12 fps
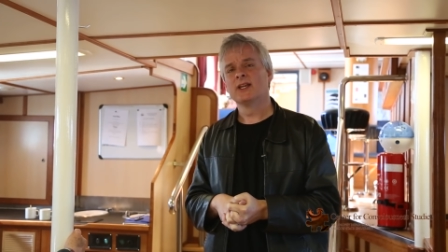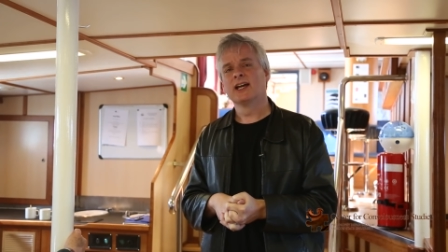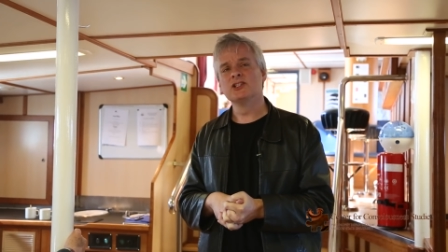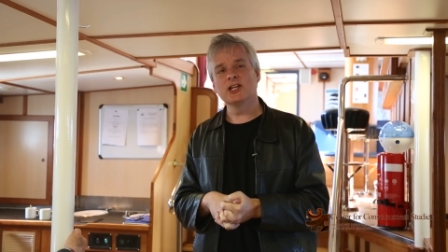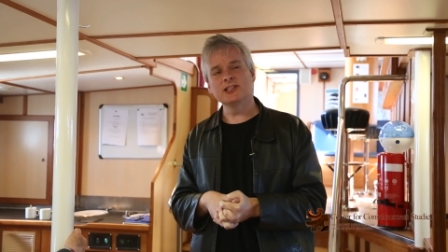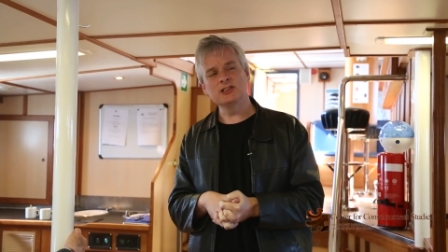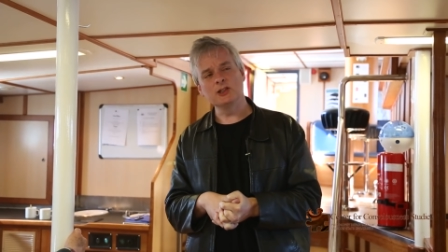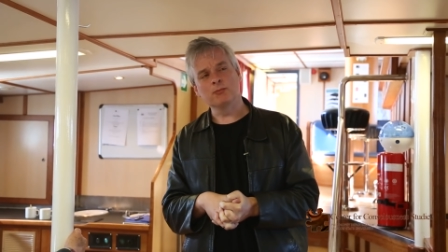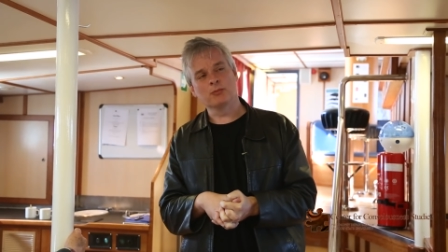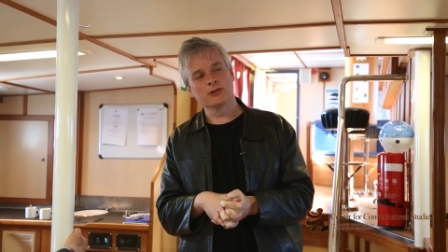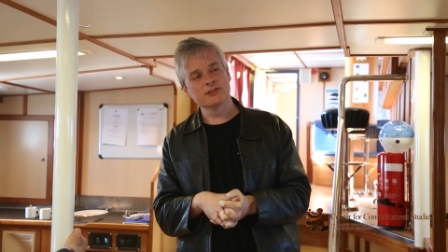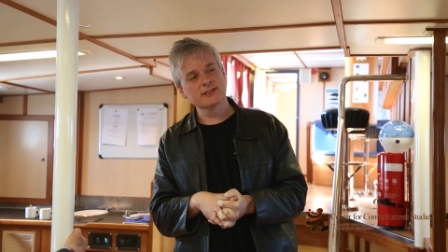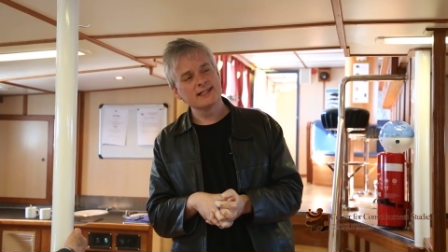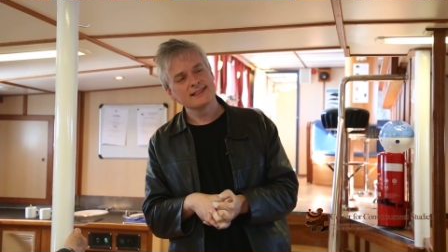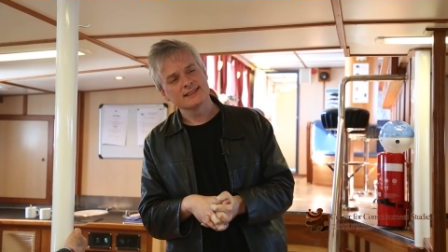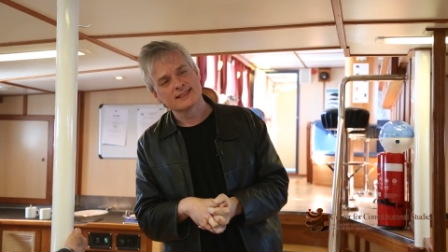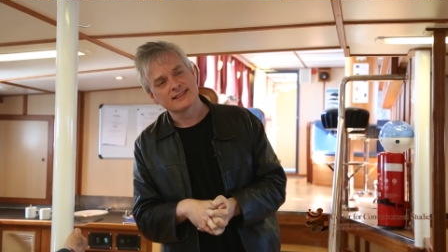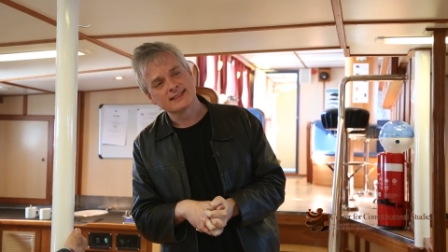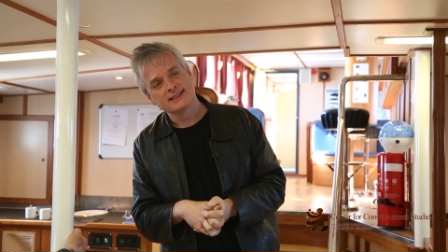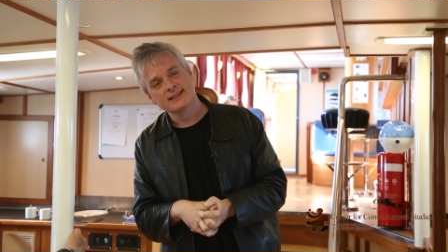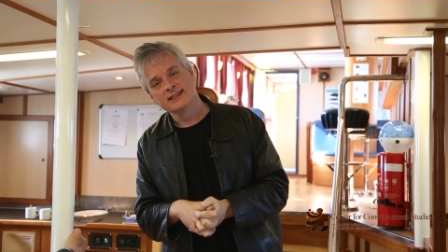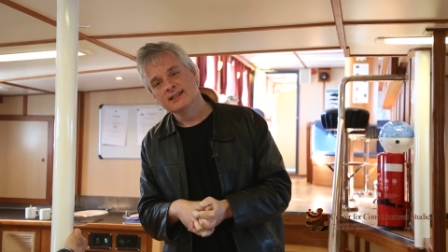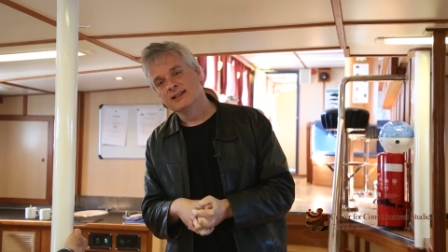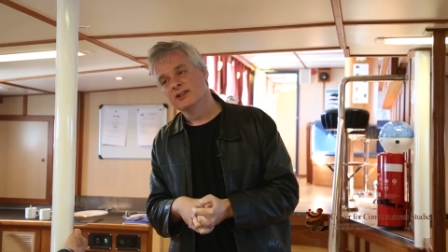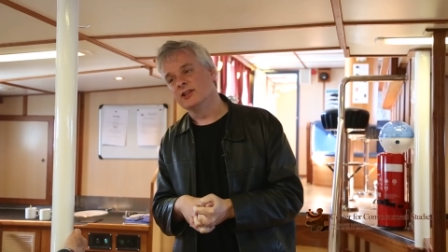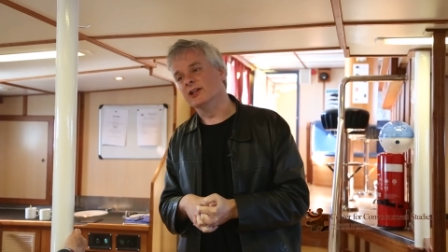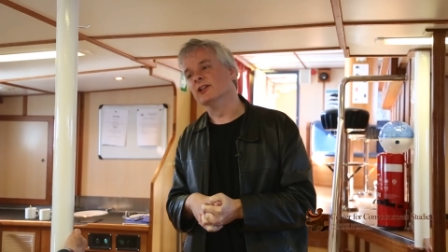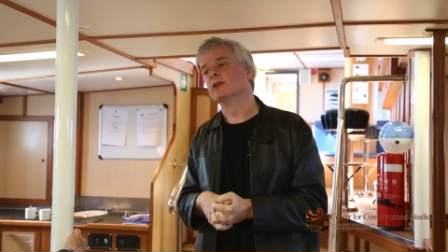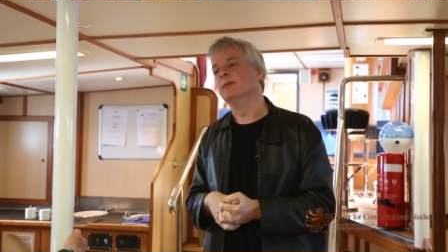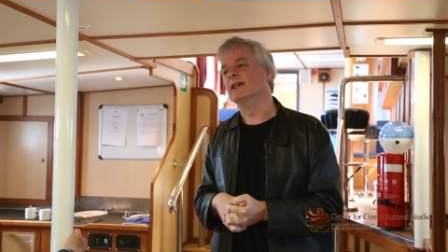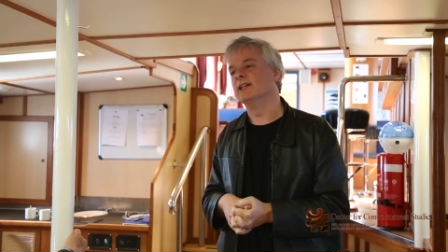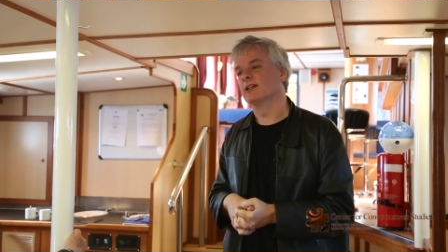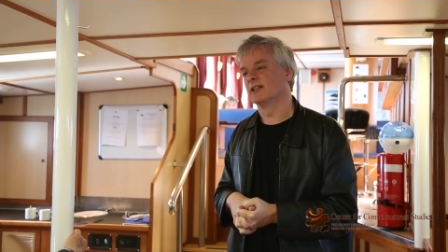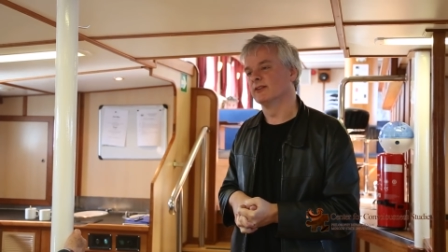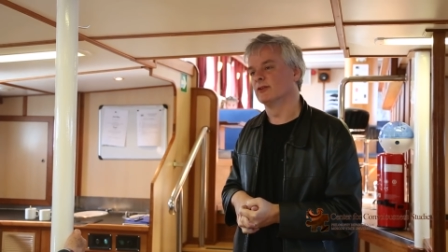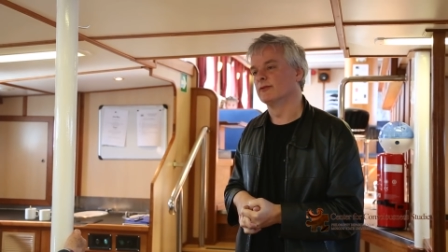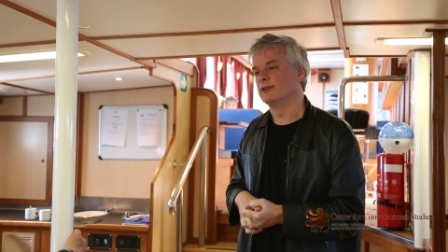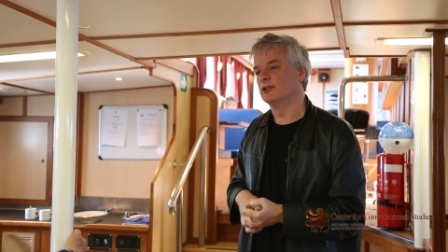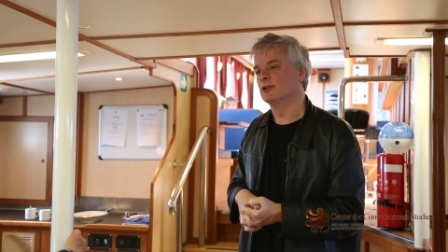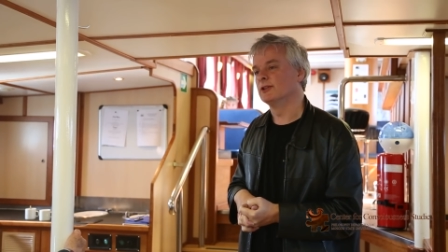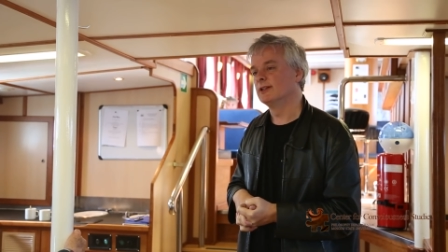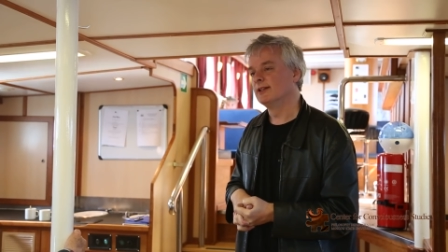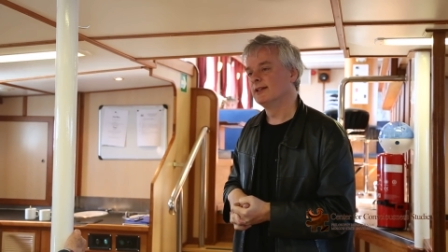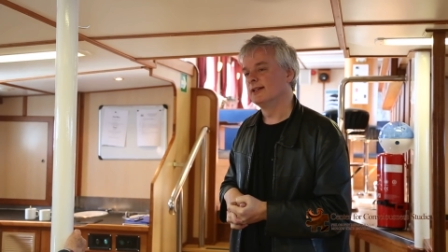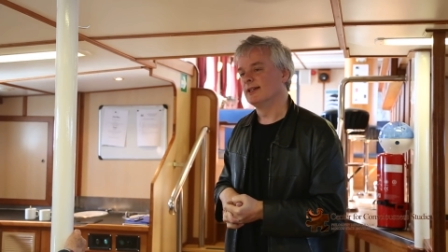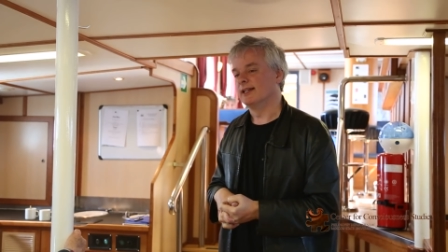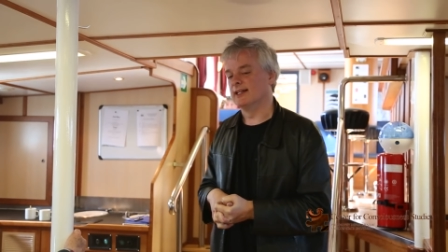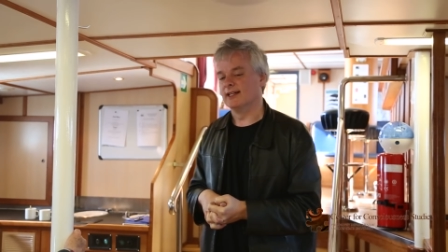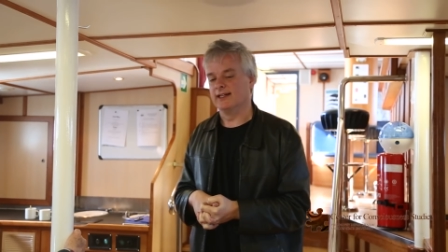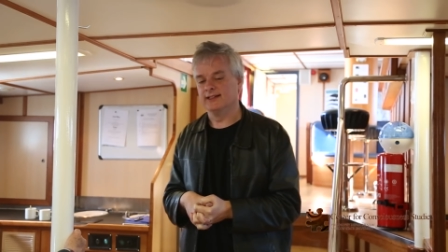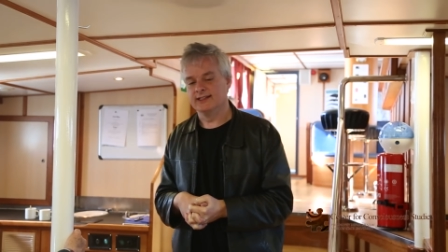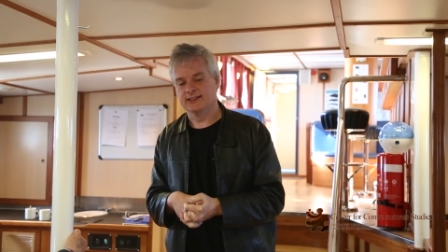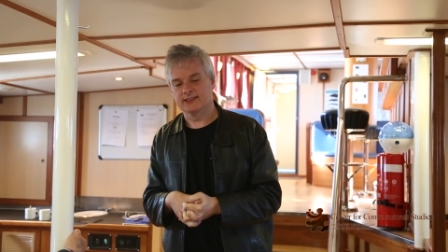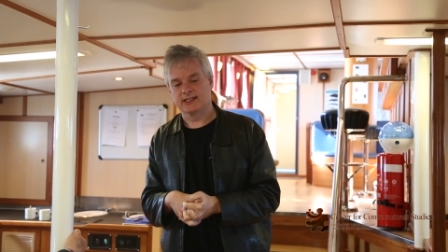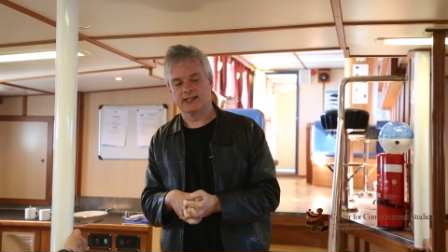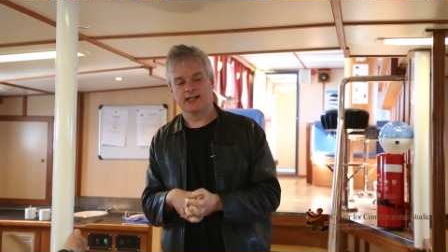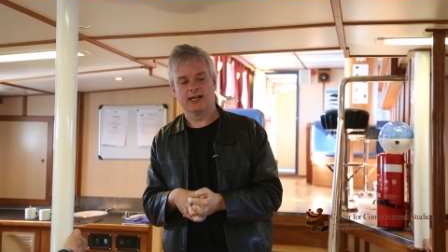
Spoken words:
And Jesse presents the intermediate level view in his